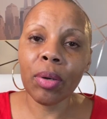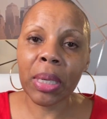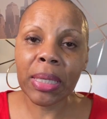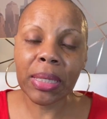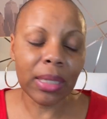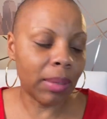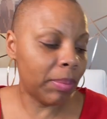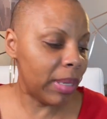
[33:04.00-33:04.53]
gonna
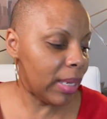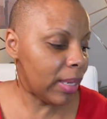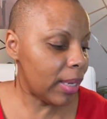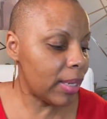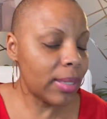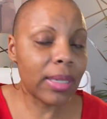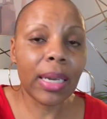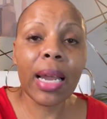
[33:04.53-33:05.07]
get some
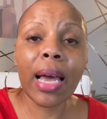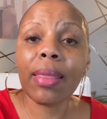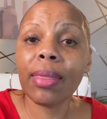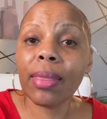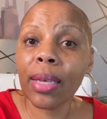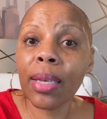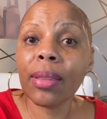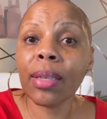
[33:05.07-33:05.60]
e-hunting i
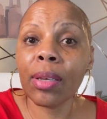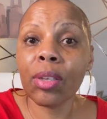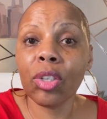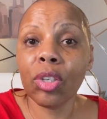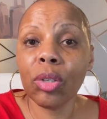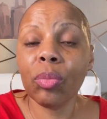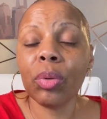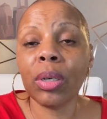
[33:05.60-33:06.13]
think that
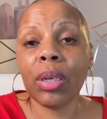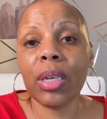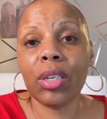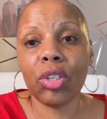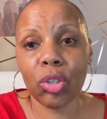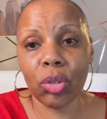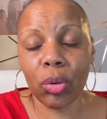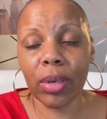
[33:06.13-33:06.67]
you will
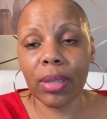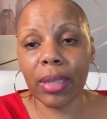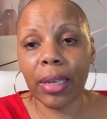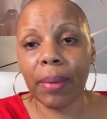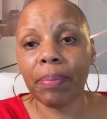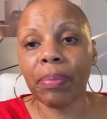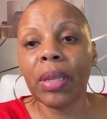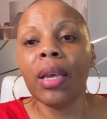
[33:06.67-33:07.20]
enjoy
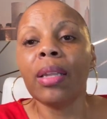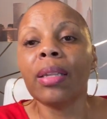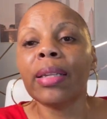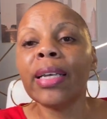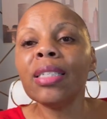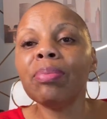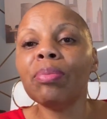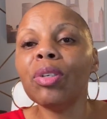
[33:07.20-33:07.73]
them
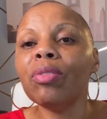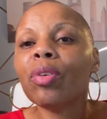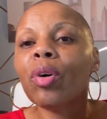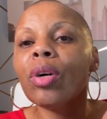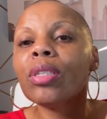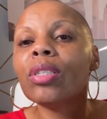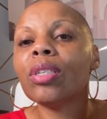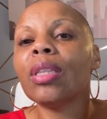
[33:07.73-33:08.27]
let's move
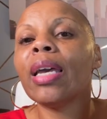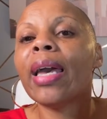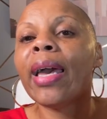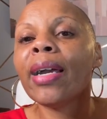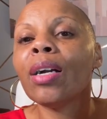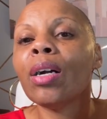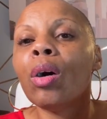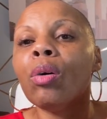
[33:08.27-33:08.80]
on to the
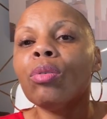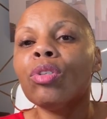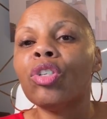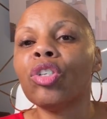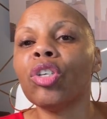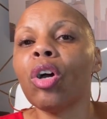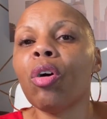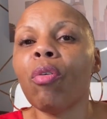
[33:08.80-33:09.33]
echo
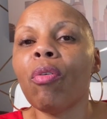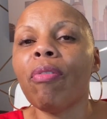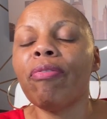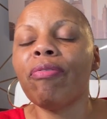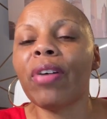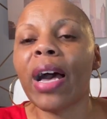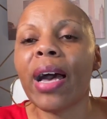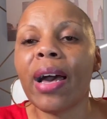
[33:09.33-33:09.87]
show
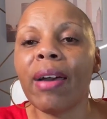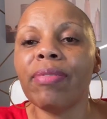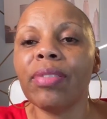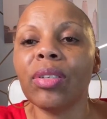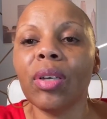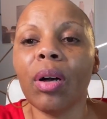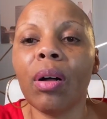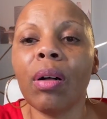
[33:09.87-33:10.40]

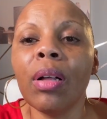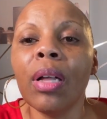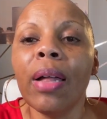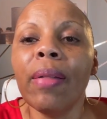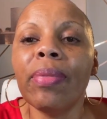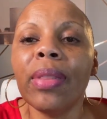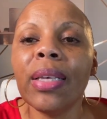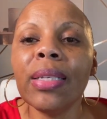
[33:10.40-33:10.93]
5 y'all
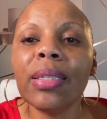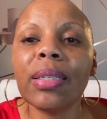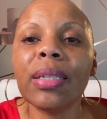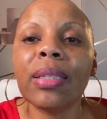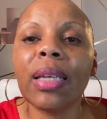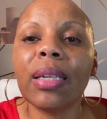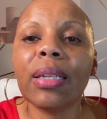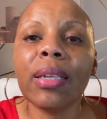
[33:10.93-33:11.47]
this
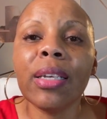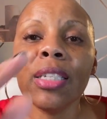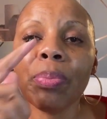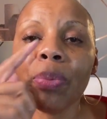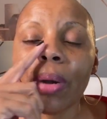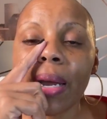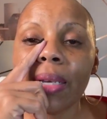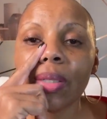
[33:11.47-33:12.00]
the
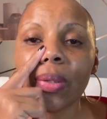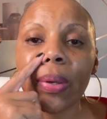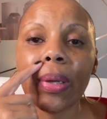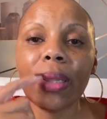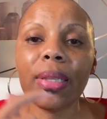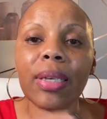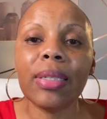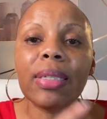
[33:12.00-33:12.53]
list price
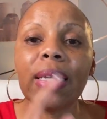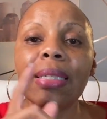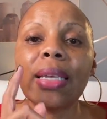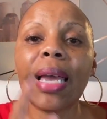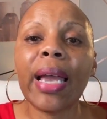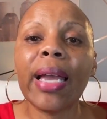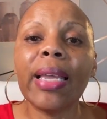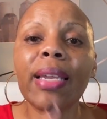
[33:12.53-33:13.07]
on this
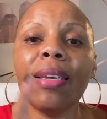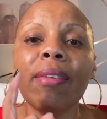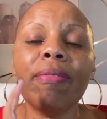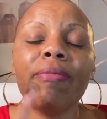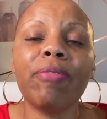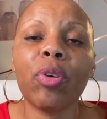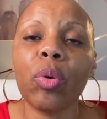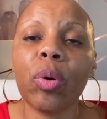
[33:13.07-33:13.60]
is
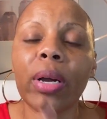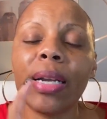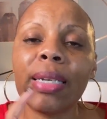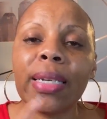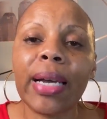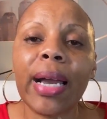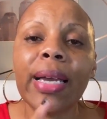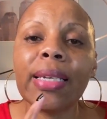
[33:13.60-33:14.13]

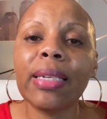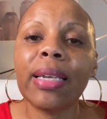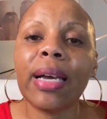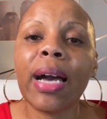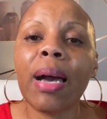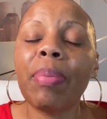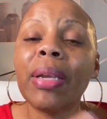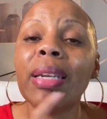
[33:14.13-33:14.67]

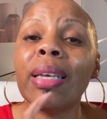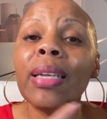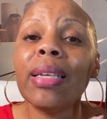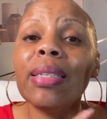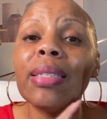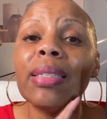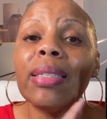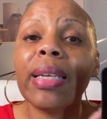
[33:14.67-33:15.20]
84.99 but
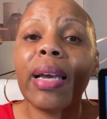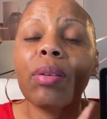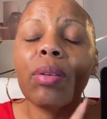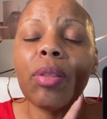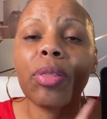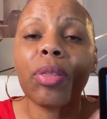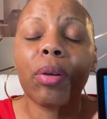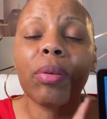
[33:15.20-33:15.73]
it is
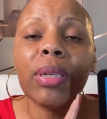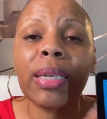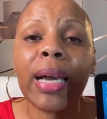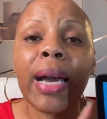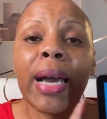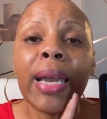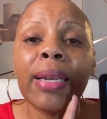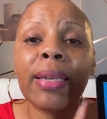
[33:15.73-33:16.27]
down to
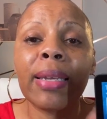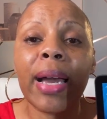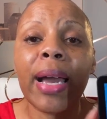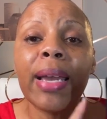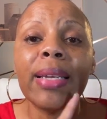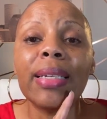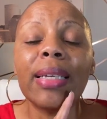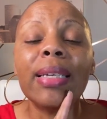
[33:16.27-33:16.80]

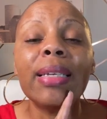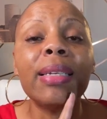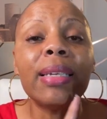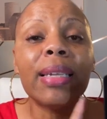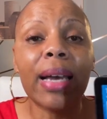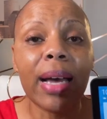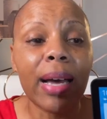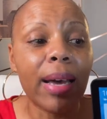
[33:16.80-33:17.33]

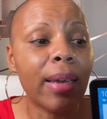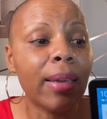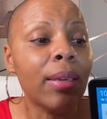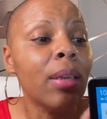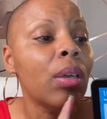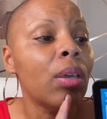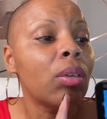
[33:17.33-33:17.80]
39.99